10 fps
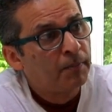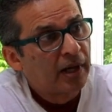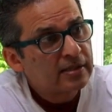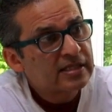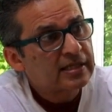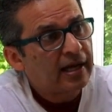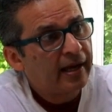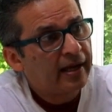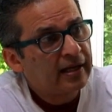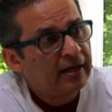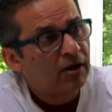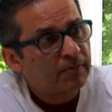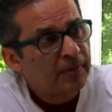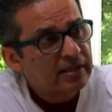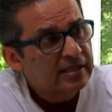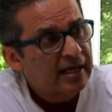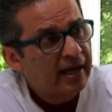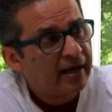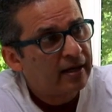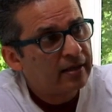Musk and Elon Musk
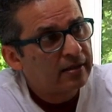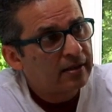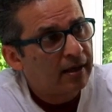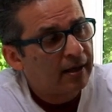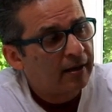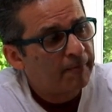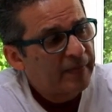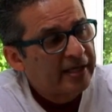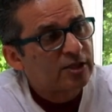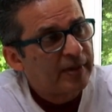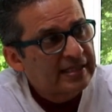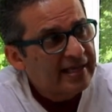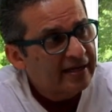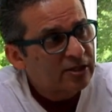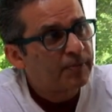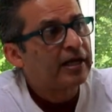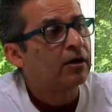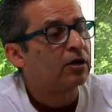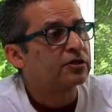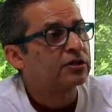and SpaceX,
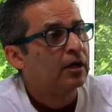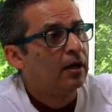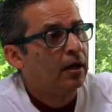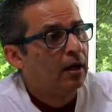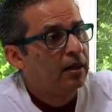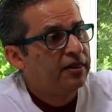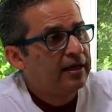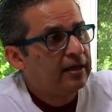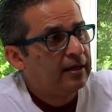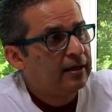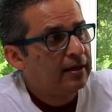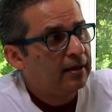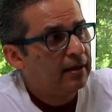because the